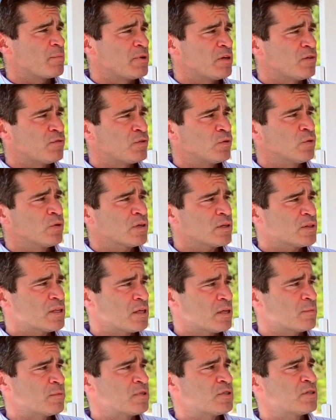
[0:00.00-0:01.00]
I mean, if you look at
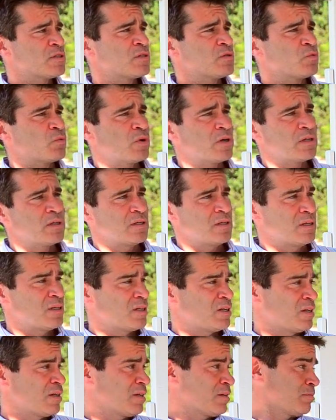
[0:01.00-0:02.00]
the images and what
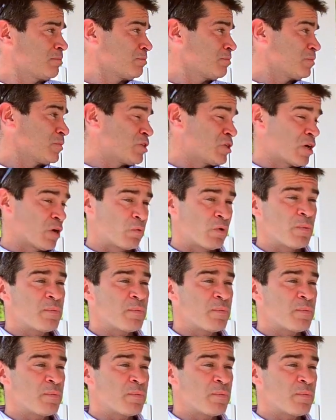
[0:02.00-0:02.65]
it young is.